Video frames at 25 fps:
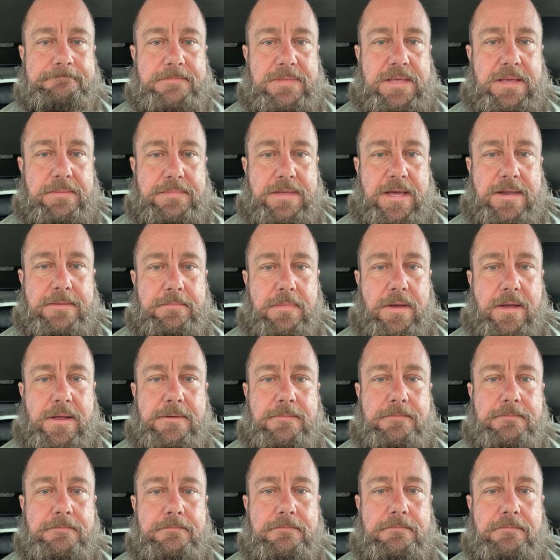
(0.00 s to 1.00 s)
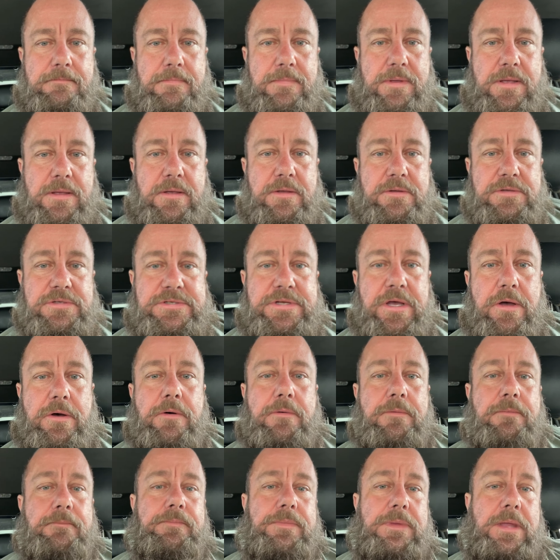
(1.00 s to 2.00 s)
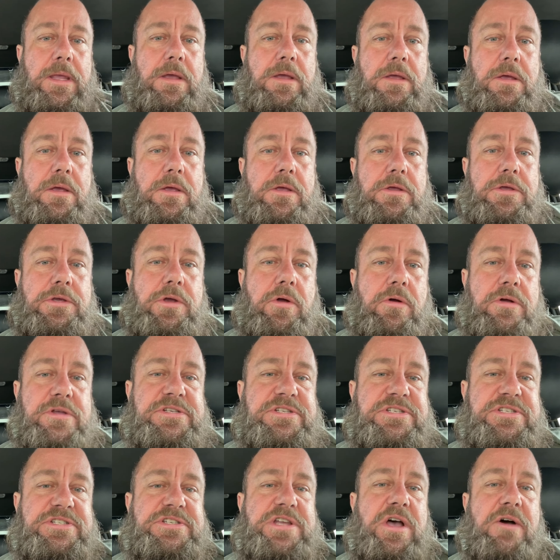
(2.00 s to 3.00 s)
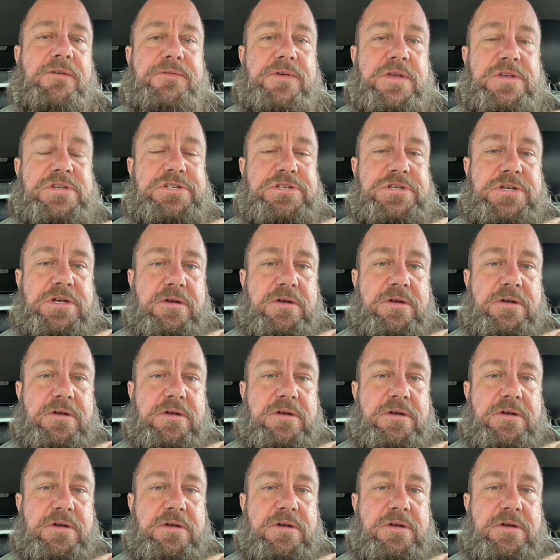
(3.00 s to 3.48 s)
Keep that in mind. So, you're a selfish